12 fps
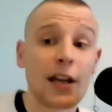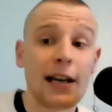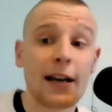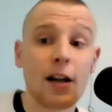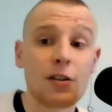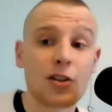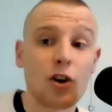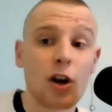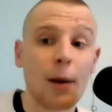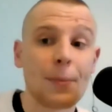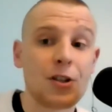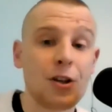a clear goal
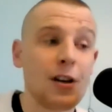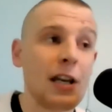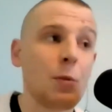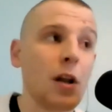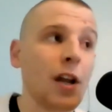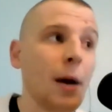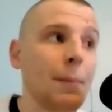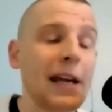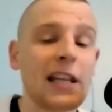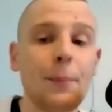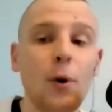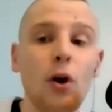scoring opportunity while not
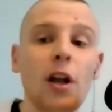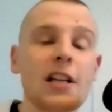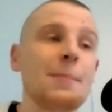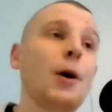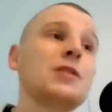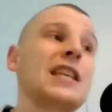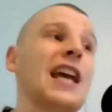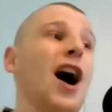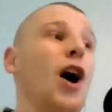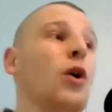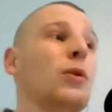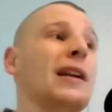playing the ball. I suppose the
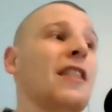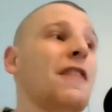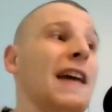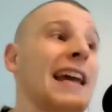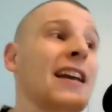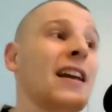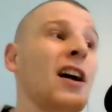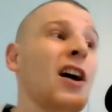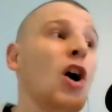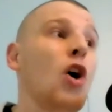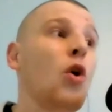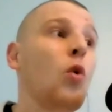only thing
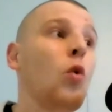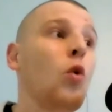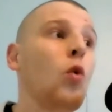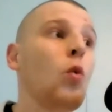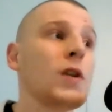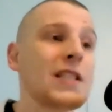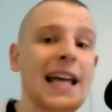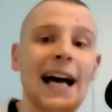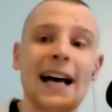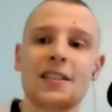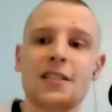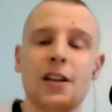was
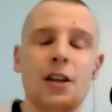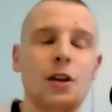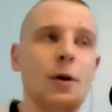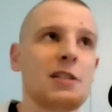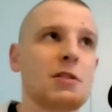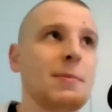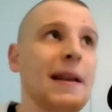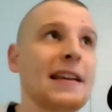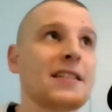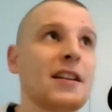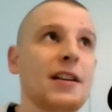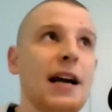that who else was
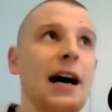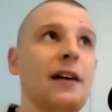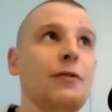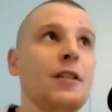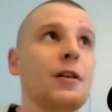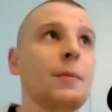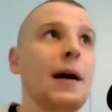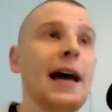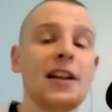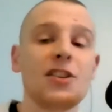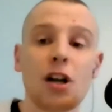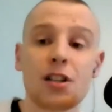playing centre half with him?
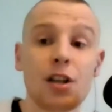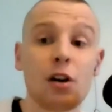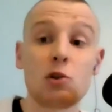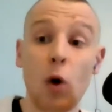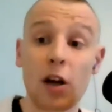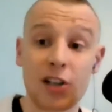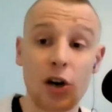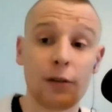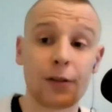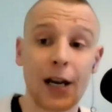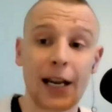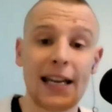John Stones was
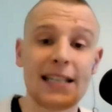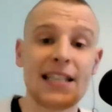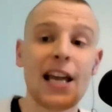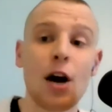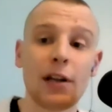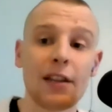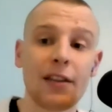covering, is the only